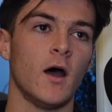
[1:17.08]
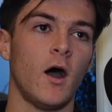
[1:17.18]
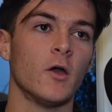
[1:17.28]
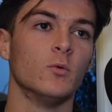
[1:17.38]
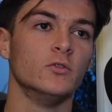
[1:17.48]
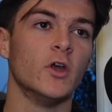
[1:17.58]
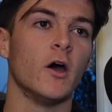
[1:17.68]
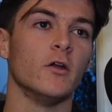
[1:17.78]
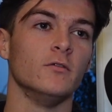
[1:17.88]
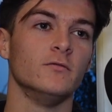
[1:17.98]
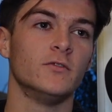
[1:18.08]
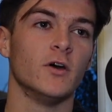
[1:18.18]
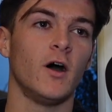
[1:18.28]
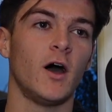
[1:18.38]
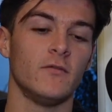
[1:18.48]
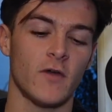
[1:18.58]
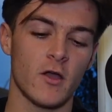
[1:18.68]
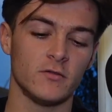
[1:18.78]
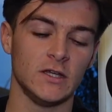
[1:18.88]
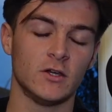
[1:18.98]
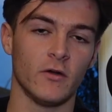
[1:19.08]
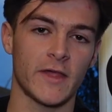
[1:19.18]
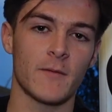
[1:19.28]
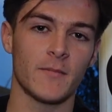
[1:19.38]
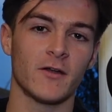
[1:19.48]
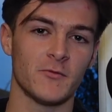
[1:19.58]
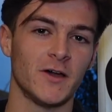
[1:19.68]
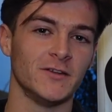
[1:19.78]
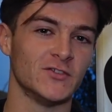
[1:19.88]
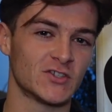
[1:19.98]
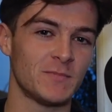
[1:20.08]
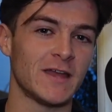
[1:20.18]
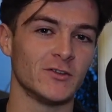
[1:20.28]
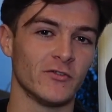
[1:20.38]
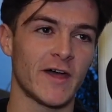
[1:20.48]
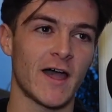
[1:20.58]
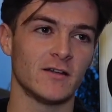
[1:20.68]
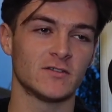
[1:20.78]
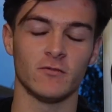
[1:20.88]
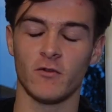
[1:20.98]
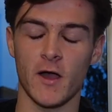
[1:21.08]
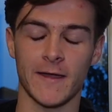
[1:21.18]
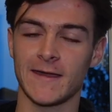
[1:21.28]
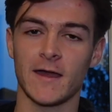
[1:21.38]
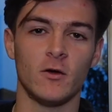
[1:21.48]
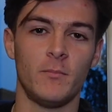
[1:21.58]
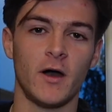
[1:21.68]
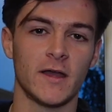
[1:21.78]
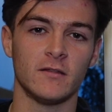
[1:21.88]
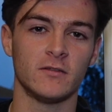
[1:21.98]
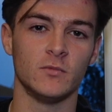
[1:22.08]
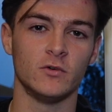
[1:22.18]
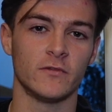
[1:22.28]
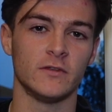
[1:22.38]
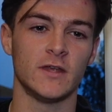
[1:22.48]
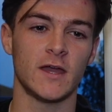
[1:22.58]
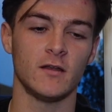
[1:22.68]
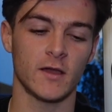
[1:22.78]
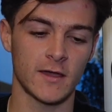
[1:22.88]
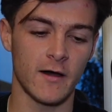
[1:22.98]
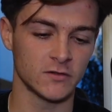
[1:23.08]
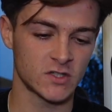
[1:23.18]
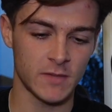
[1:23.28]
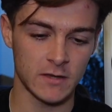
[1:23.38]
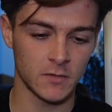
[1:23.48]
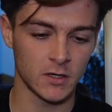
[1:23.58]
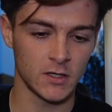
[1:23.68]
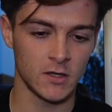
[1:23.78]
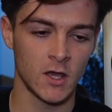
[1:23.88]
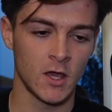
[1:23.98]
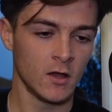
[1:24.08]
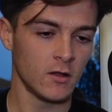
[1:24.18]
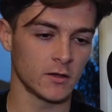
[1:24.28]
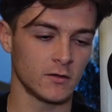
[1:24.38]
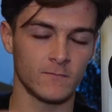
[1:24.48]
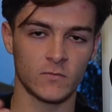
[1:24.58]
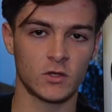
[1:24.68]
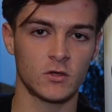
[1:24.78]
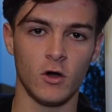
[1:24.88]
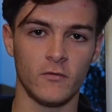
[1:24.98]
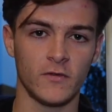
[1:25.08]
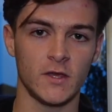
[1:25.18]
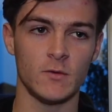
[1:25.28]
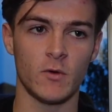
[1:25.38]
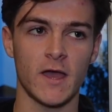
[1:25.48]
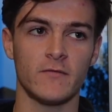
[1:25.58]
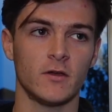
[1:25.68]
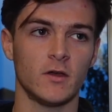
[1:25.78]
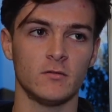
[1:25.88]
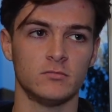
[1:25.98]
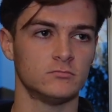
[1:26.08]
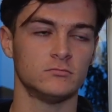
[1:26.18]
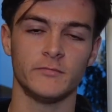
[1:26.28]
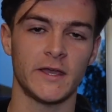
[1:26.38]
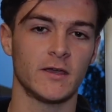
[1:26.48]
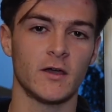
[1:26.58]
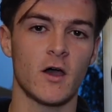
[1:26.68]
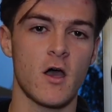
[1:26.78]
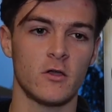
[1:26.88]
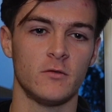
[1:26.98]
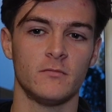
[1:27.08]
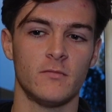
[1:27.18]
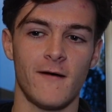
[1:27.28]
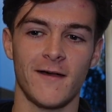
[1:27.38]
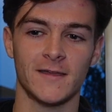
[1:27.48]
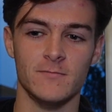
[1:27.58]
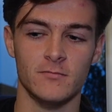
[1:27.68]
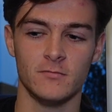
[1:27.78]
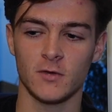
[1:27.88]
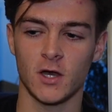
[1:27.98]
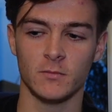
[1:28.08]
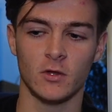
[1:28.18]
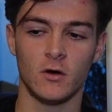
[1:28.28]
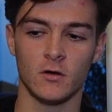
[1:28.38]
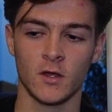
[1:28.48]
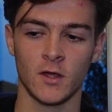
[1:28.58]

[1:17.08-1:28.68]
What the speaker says: I will know that I've only got that amount of money to spend on that, and it's like, right, I cannot buy anything more for the day. Like, I can't spend money, like coffee, whatever. Make it at home. I'm not.